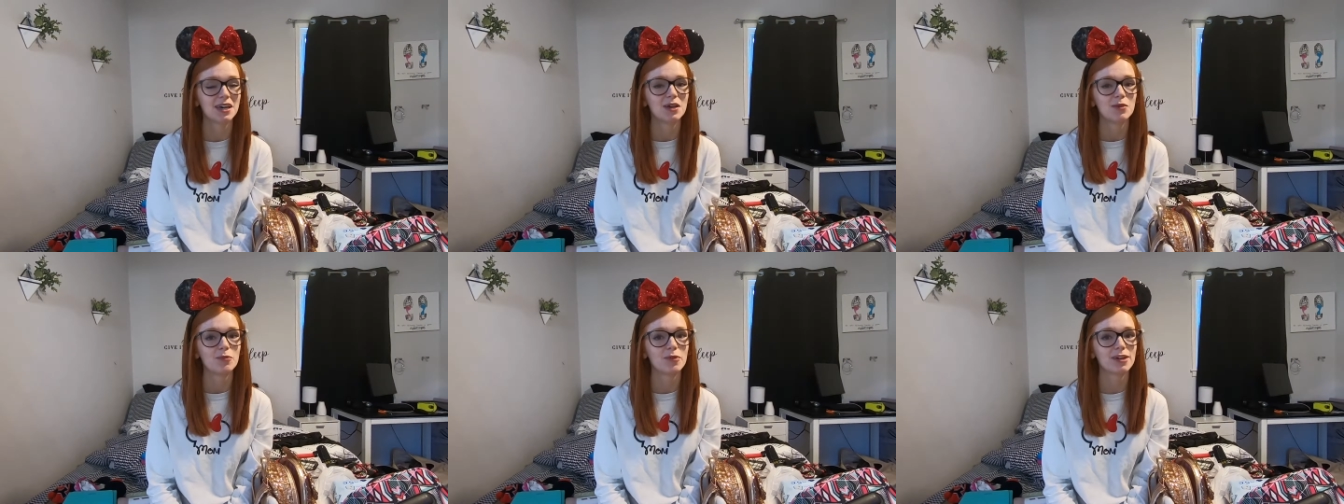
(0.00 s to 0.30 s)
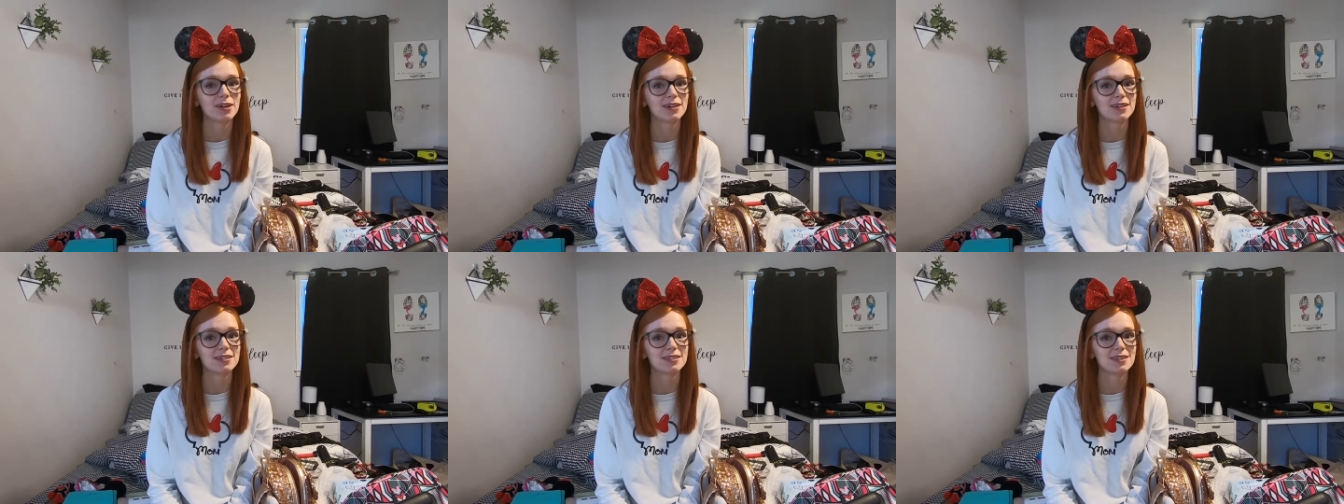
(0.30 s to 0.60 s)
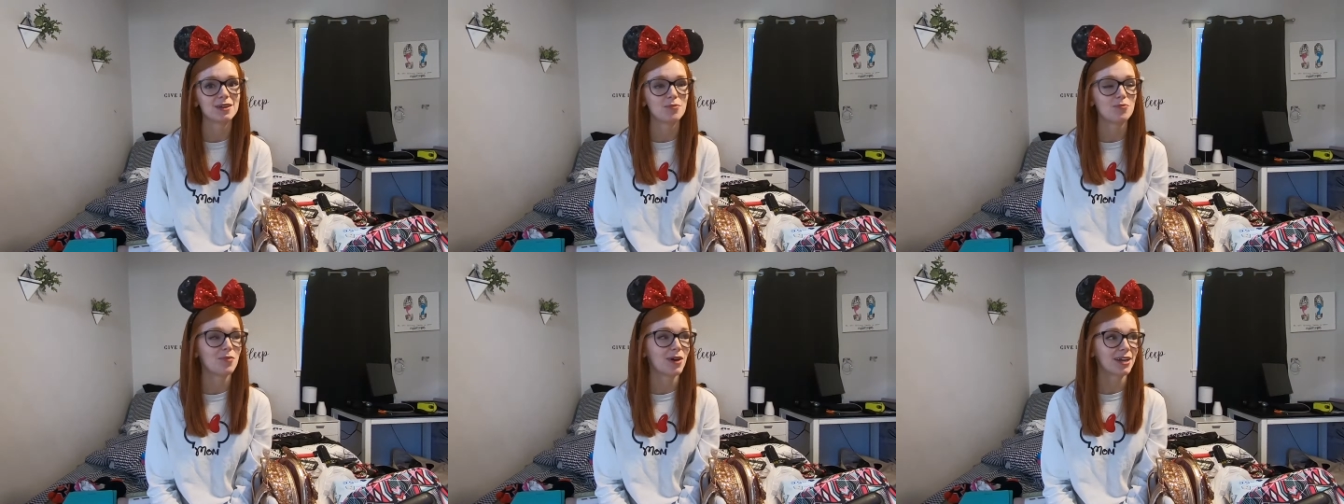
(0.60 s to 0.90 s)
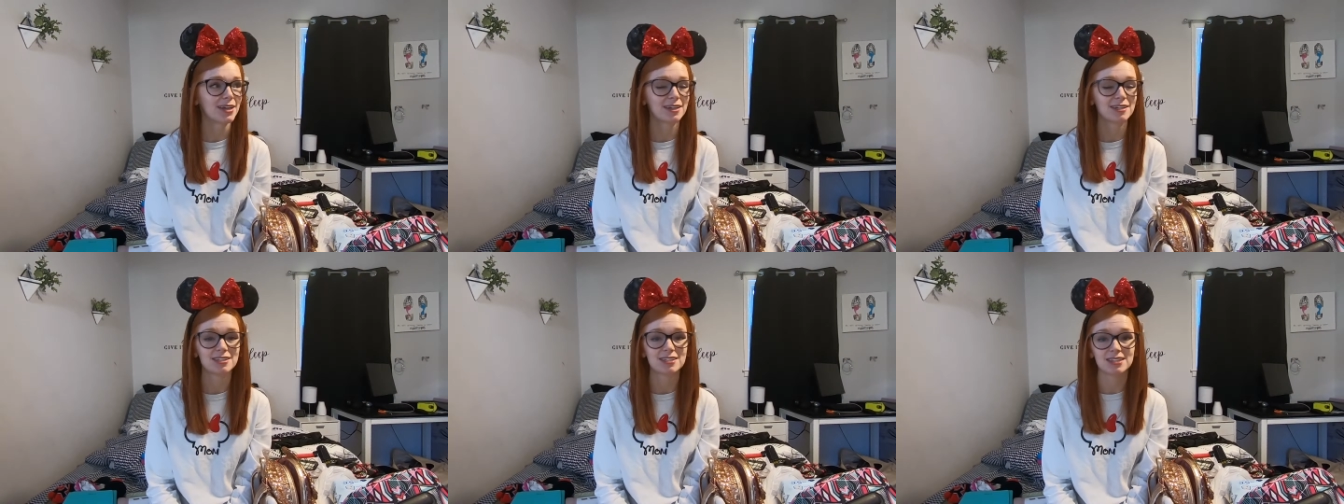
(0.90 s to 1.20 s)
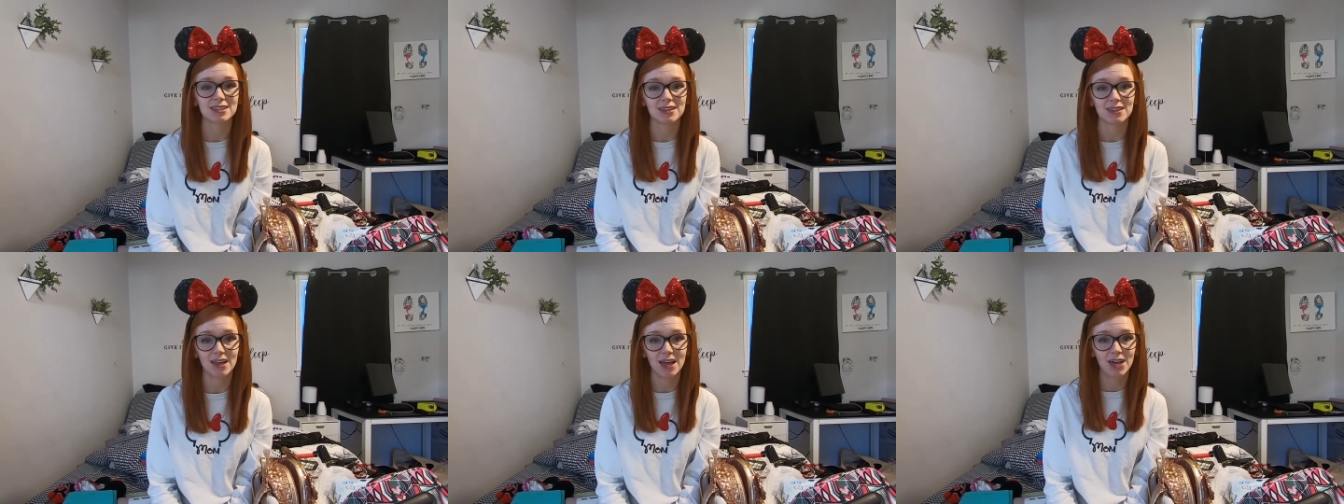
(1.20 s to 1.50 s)
because my kids
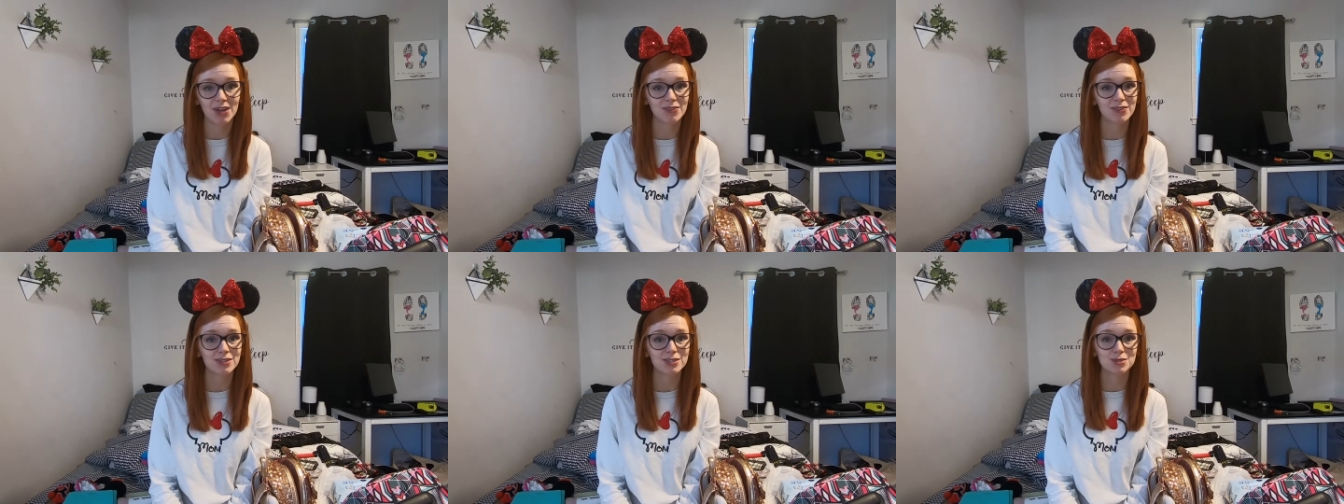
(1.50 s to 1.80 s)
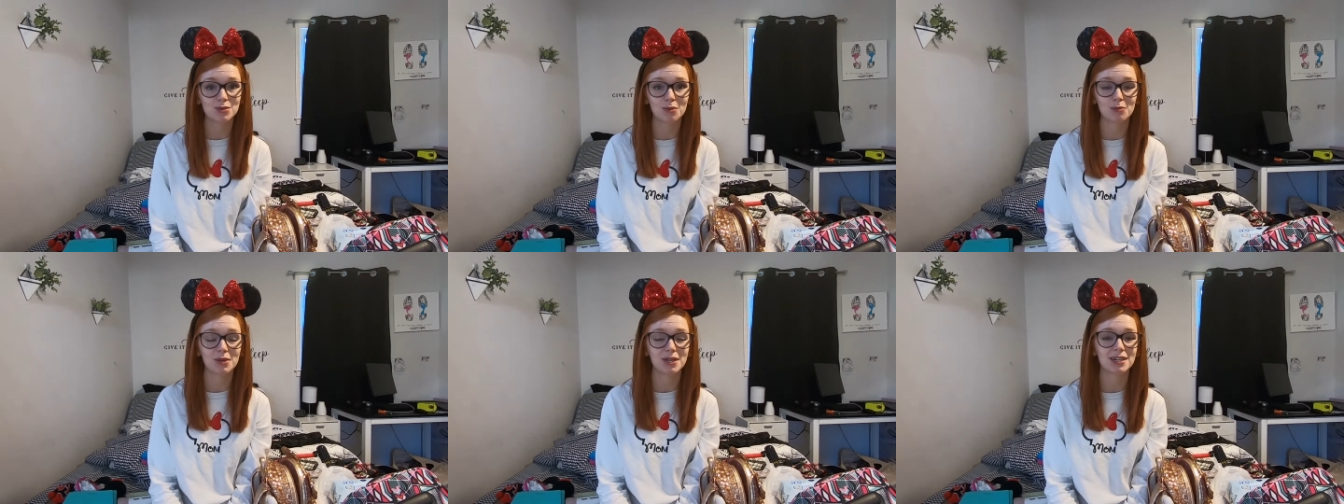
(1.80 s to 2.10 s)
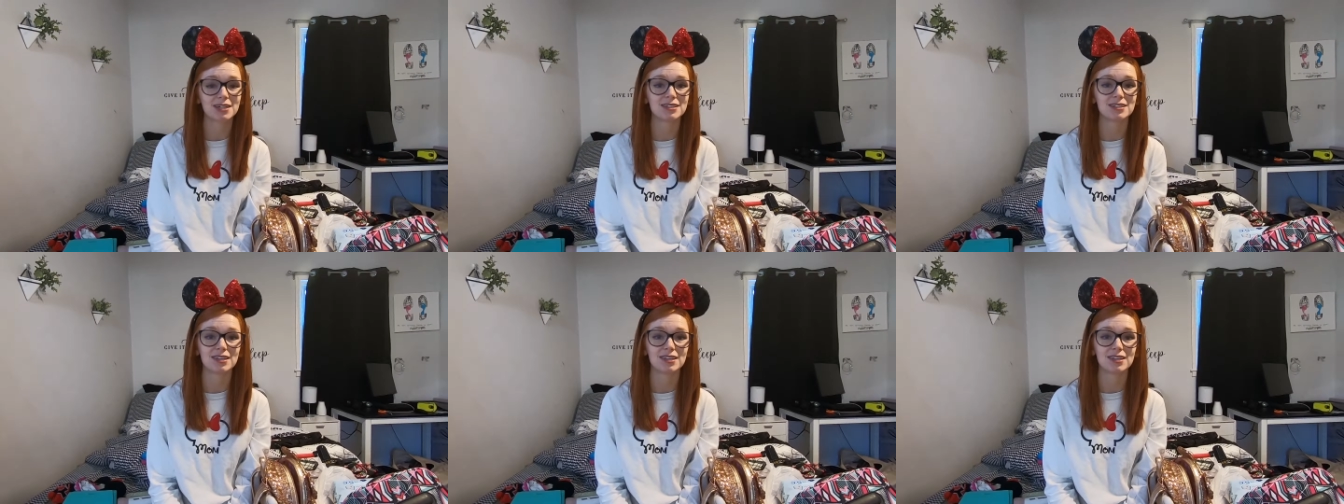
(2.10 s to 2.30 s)
love swimming,